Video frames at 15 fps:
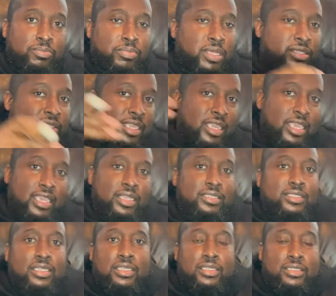But the
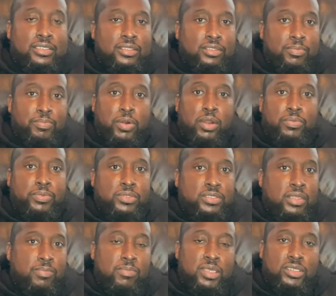ending, the
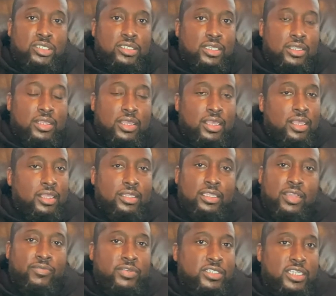purpose, the mission
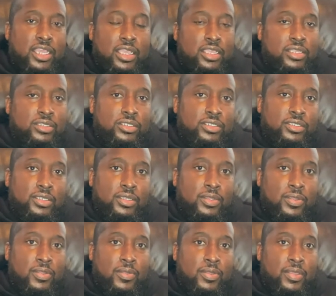never changed.
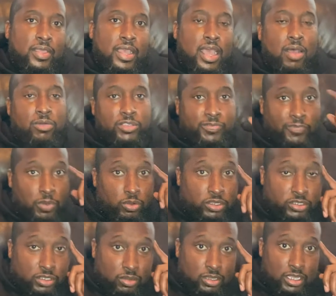I was
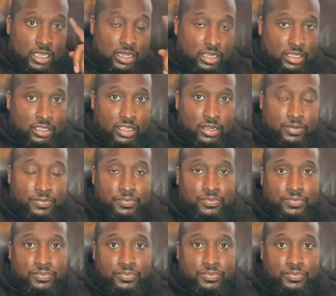focused on getting there.